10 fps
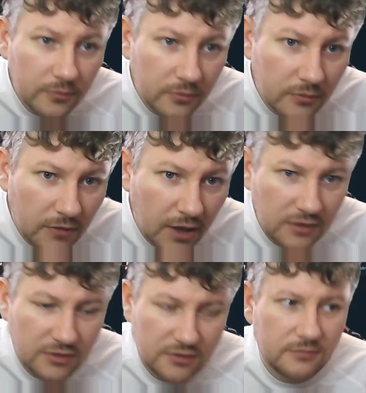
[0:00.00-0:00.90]

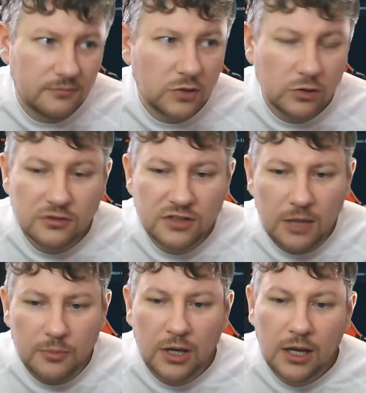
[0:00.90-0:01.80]
Next sort of
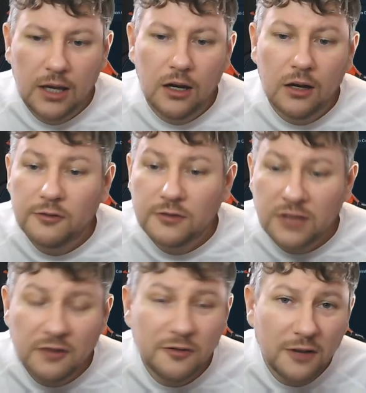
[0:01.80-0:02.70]
tip,
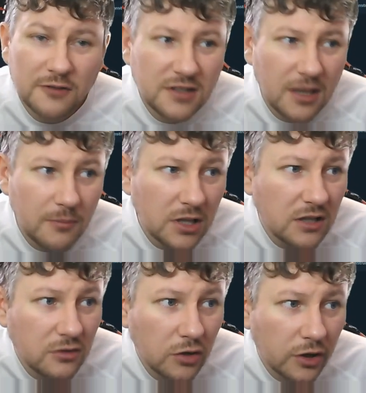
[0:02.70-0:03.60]
take 5 to 10
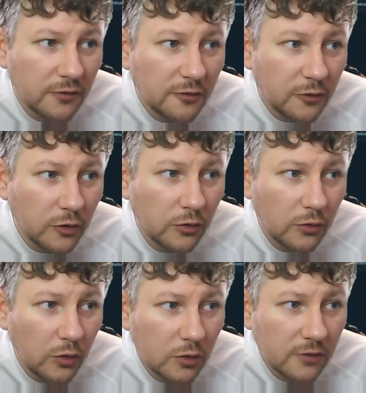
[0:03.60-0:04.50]
minutes looking through
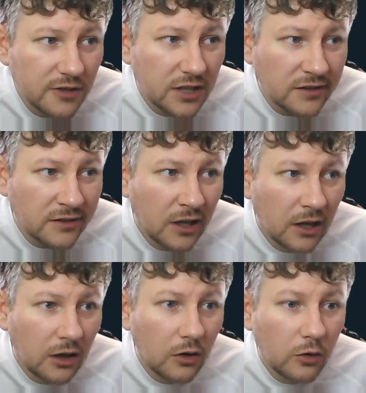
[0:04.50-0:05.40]
all of this,
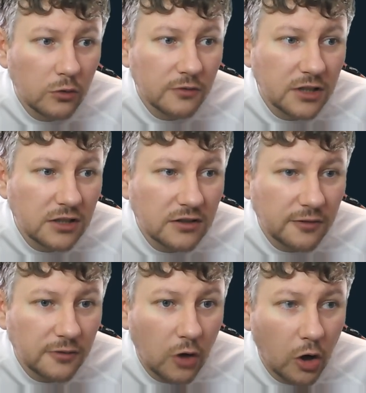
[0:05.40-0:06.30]
all of these
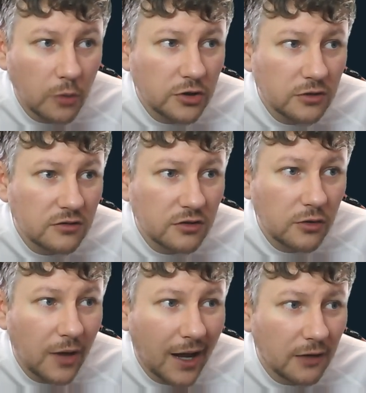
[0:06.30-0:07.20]
different options that you
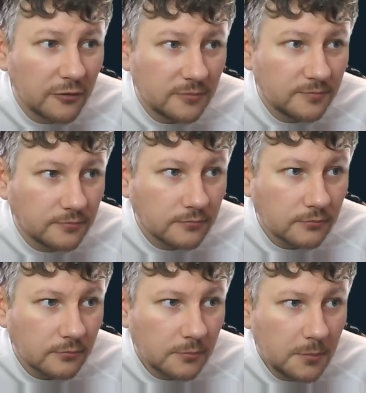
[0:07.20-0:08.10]
have,
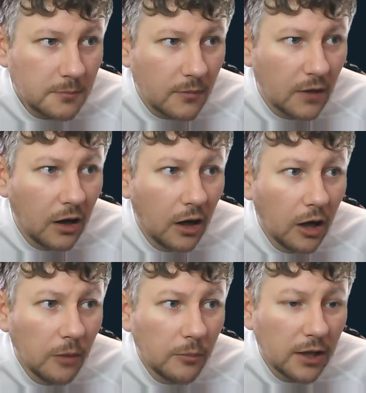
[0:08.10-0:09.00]

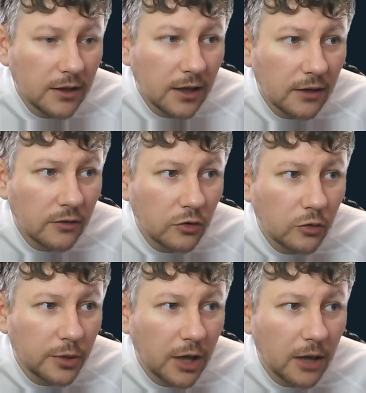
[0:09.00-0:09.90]
and then you'll
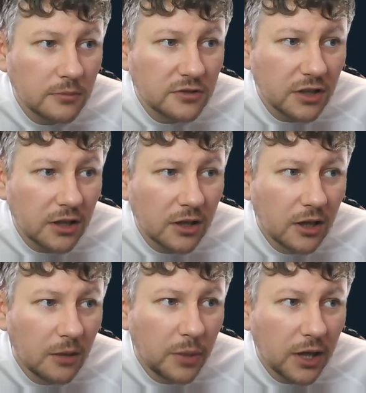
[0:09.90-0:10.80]
be able to
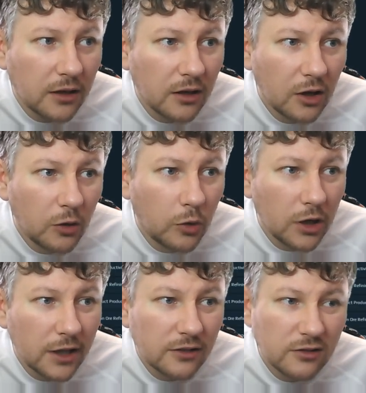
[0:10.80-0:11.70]
pick what
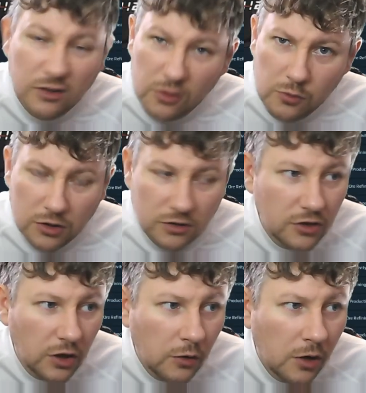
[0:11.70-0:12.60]
it is that you want to
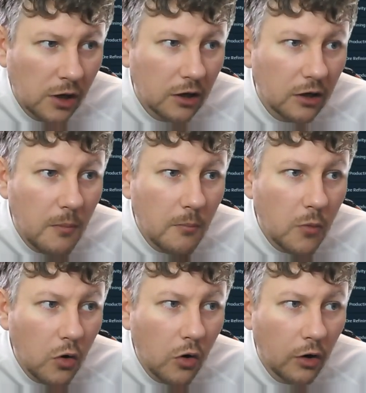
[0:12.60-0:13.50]
do
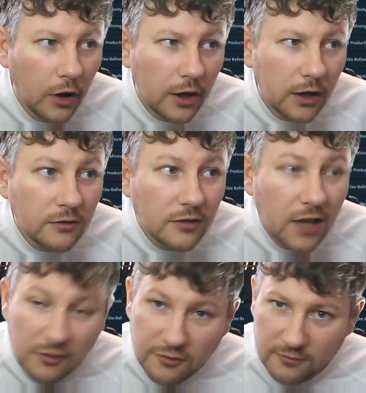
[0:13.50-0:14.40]
more in
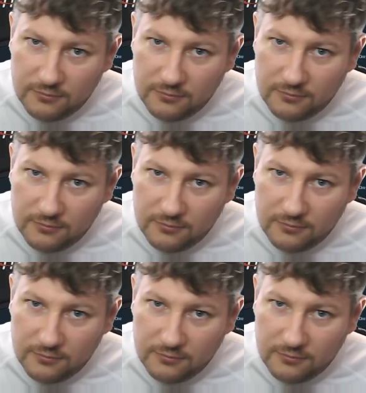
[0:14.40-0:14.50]
depth,